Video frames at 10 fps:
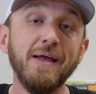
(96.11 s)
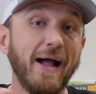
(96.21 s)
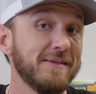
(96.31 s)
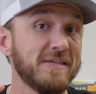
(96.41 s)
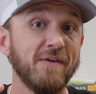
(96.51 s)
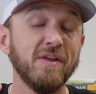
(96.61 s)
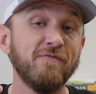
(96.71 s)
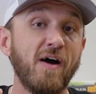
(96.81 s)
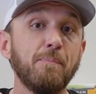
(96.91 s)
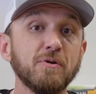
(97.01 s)
at
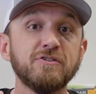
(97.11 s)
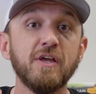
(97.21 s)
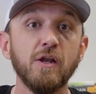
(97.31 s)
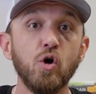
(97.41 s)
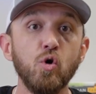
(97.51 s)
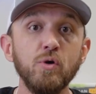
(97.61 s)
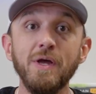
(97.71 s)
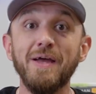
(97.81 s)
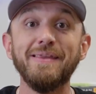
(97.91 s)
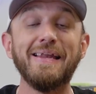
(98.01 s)
75%
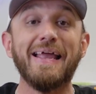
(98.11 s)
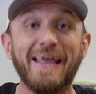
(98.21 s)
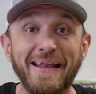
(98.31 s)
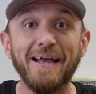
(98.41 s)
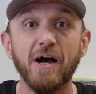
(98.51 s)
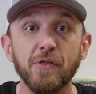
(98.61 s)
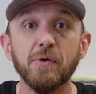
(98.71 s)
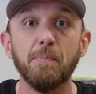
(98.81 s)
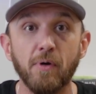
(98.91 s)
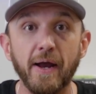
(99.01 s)
load than any other
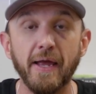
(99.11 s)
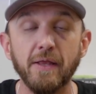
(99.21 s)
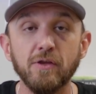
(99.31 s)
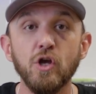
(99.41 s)
brand.